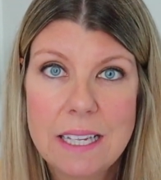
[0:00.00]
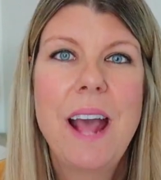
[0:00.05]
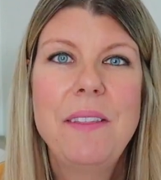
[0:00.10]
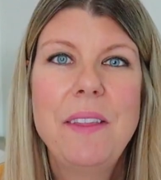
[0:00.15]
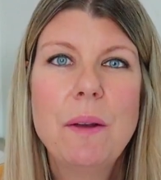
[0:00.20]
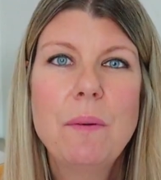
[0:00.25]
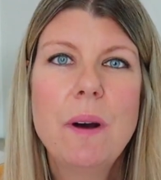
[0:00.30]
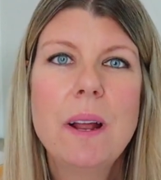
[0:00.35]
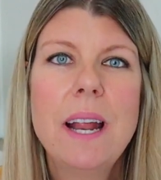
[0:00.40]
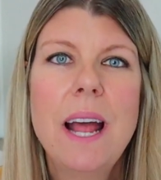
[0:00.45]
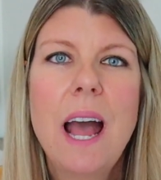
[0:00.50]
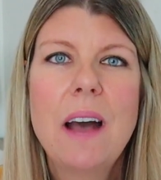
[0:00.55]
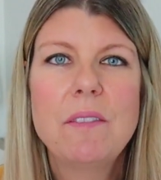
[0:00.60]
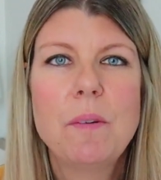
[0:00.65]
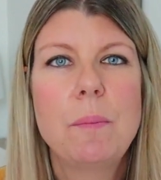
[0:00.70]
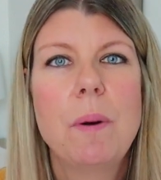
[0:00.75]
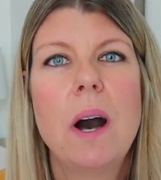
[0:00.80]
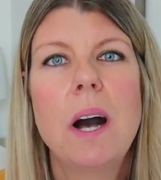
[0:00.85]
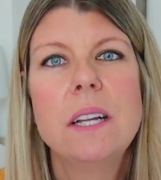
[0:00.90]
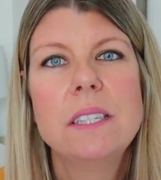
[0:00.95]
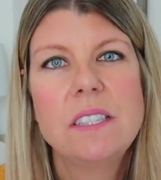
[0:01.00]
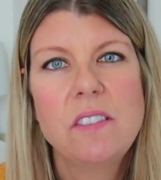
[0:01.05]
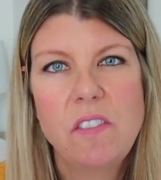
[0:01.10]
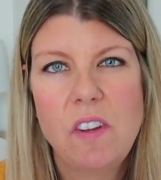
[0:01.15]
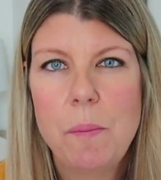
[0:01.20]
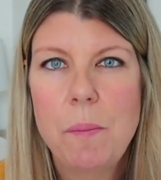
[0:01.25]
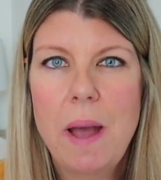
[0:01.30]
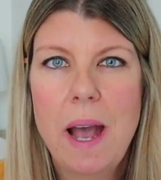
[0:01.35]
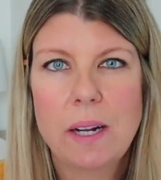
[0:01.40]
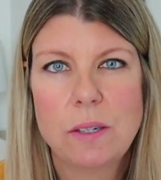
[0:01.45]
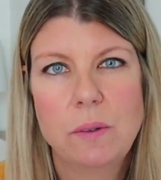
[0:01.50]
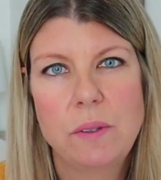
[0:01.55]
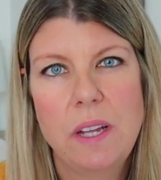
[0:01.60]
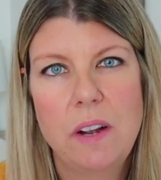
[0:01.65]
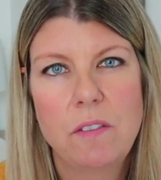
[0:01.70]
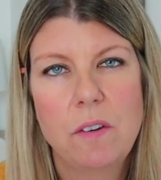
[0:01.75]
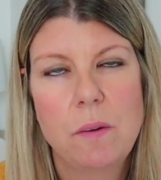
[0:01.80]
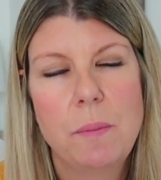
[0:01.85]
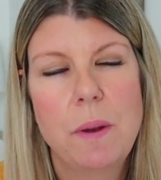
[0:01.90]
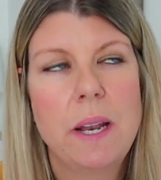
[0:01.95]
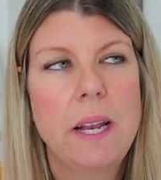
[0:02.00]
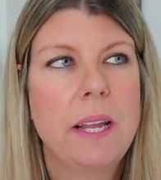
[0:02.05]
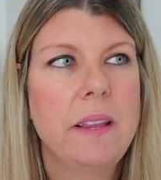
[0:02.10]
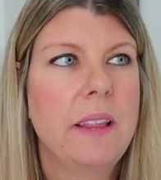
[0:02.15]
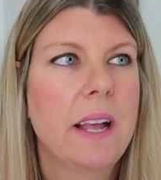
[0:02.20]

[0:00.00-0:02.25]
And they want to have a positive impact with everybody.